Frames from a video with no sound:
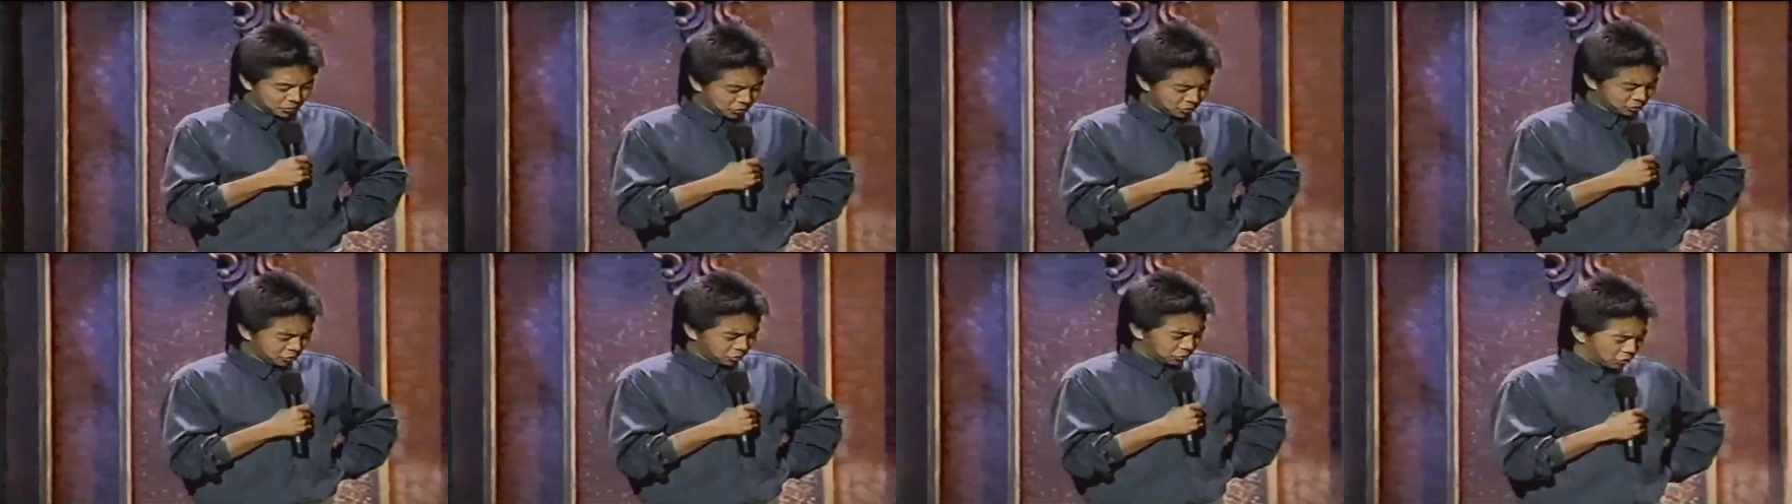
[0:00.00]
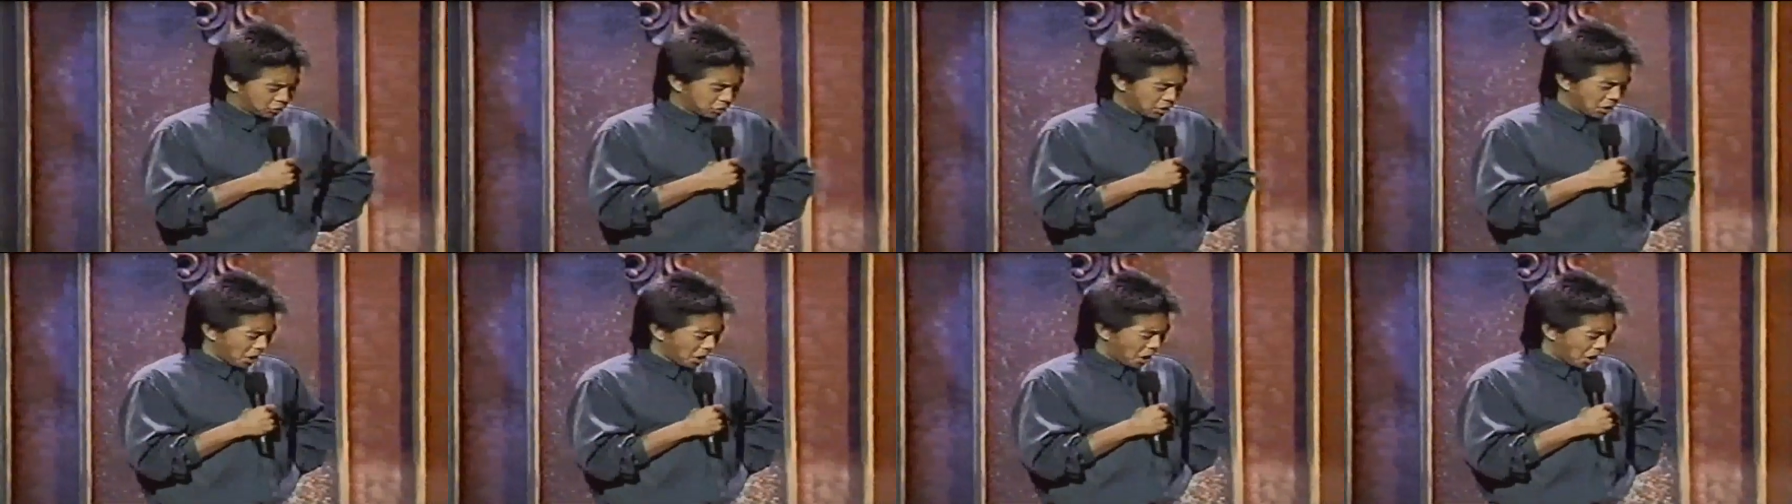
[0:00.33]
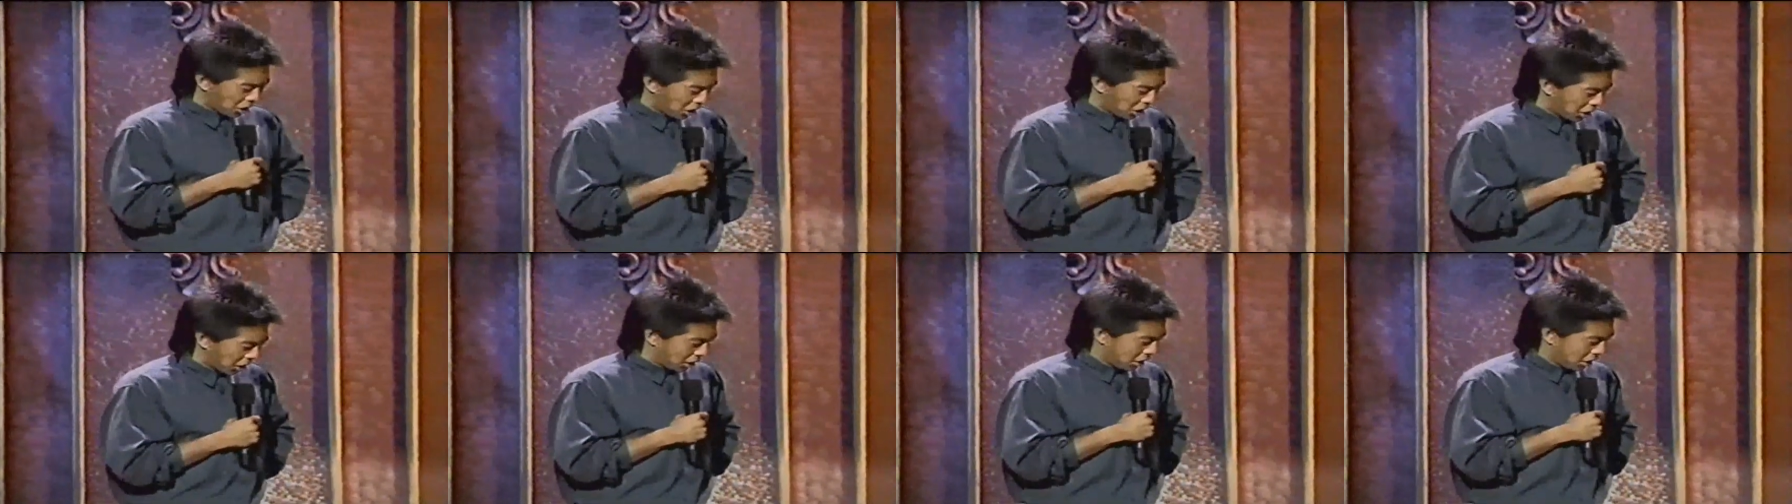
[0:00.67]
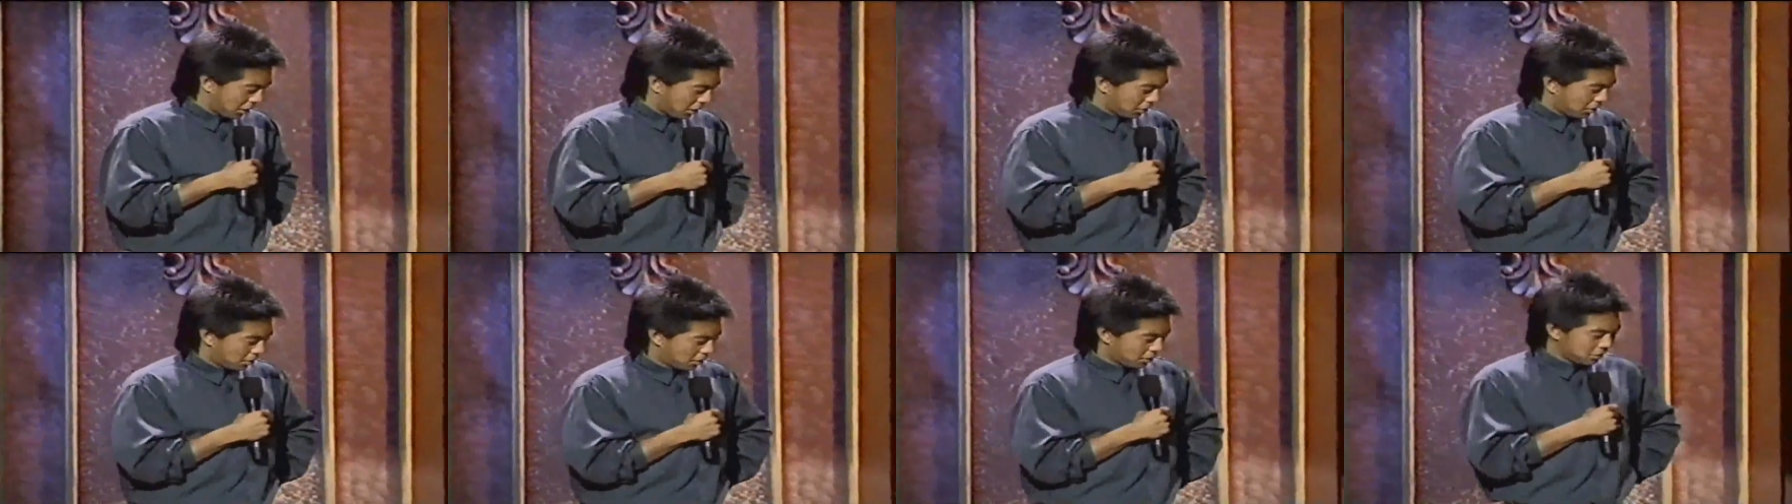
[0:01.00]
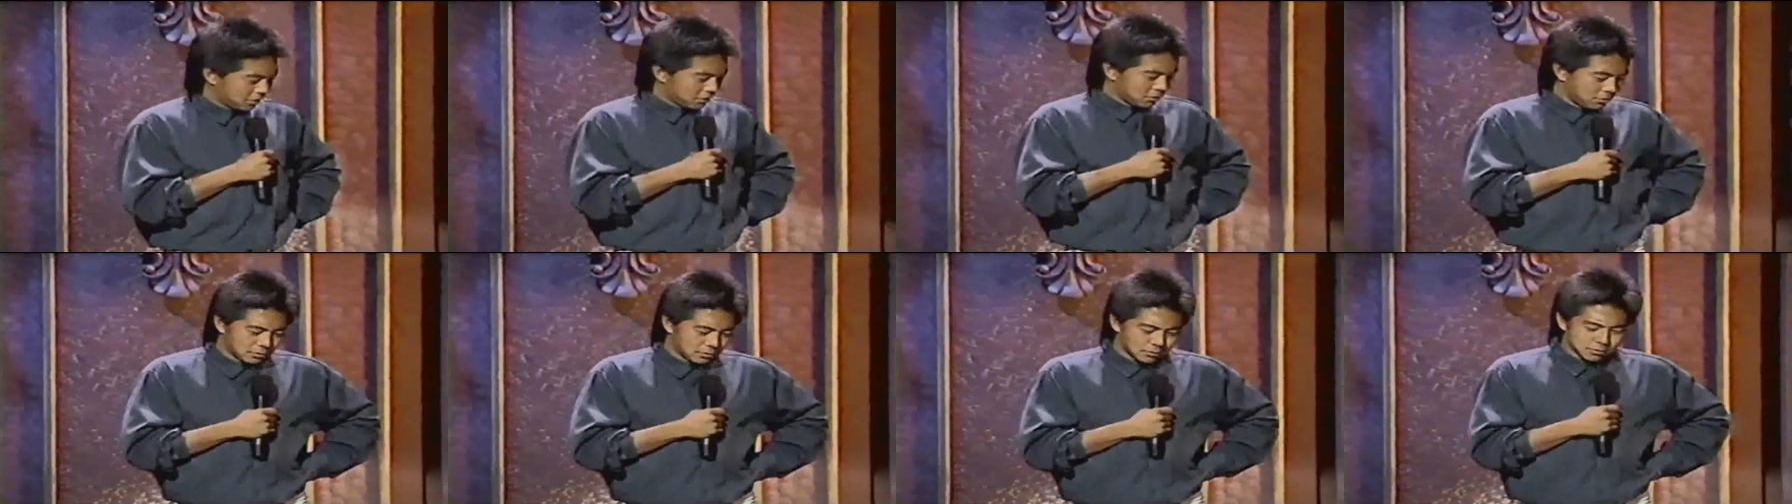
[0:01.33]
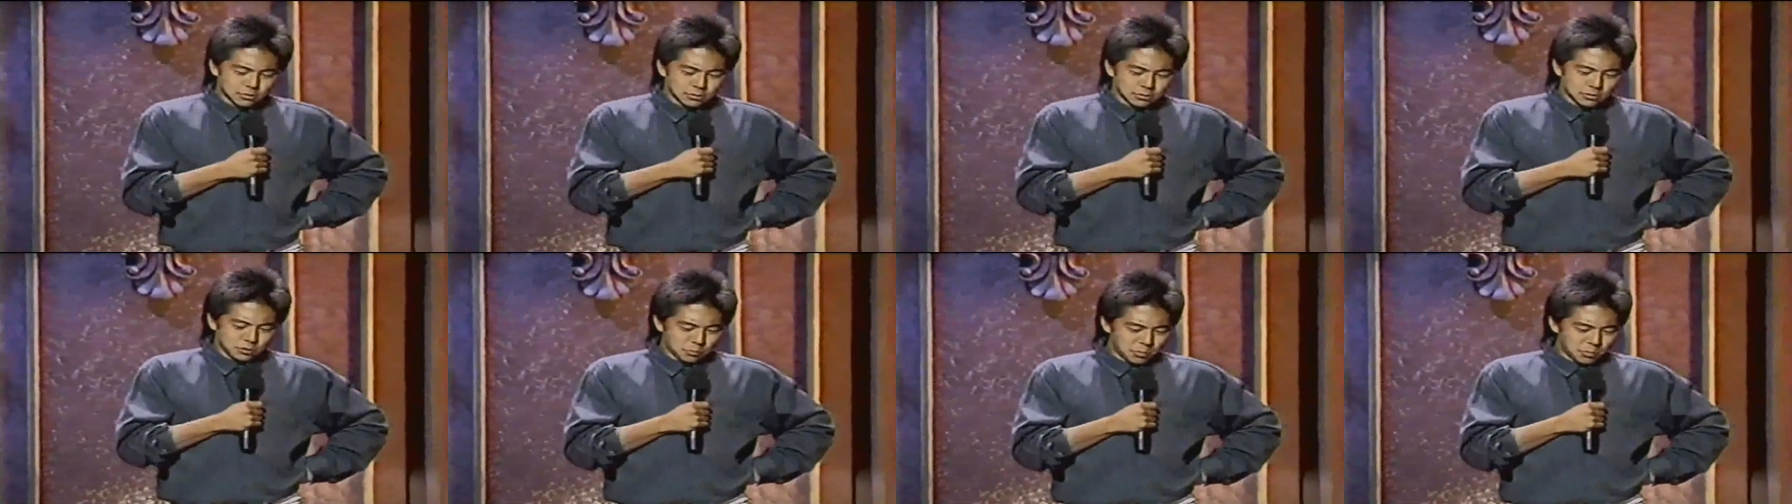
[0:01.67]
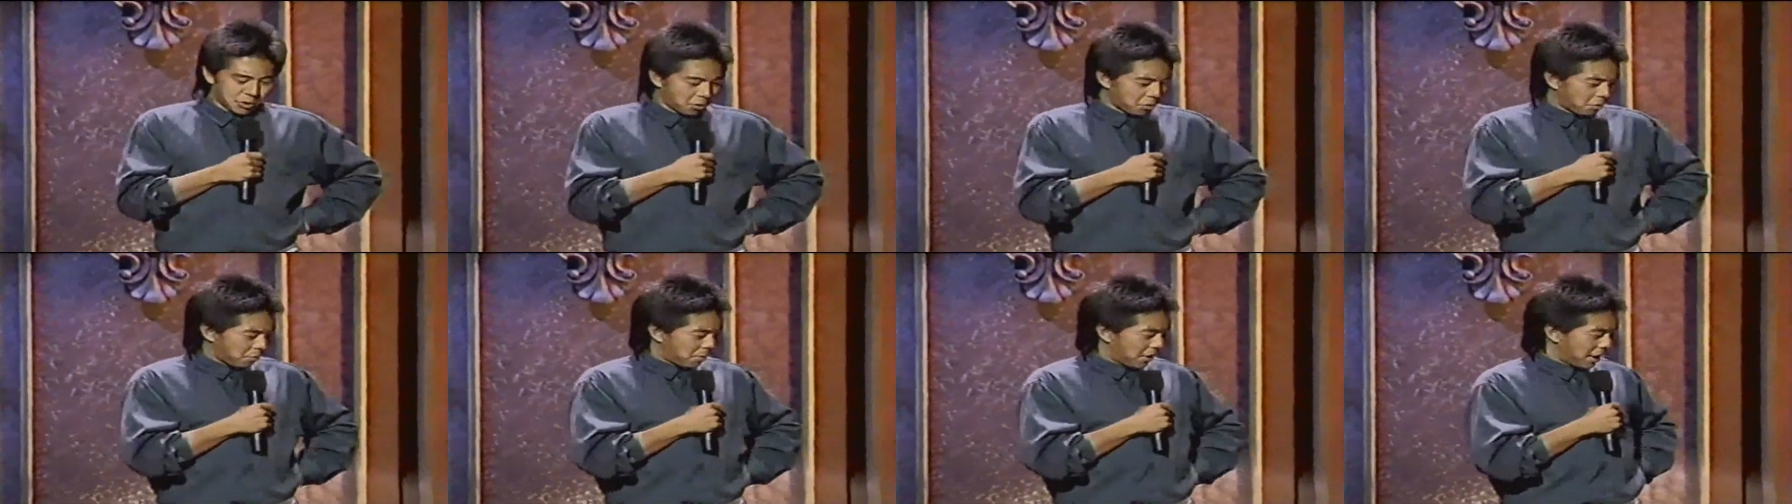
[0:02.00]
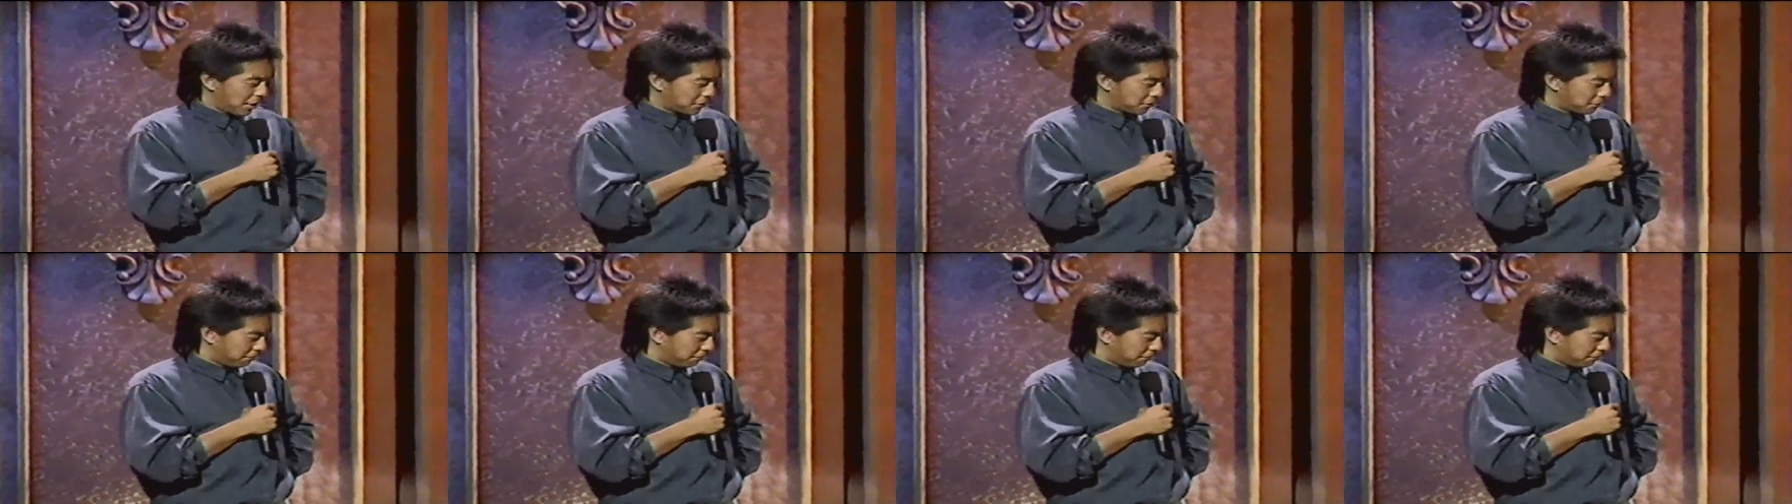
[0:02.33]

You suck. You better go buy some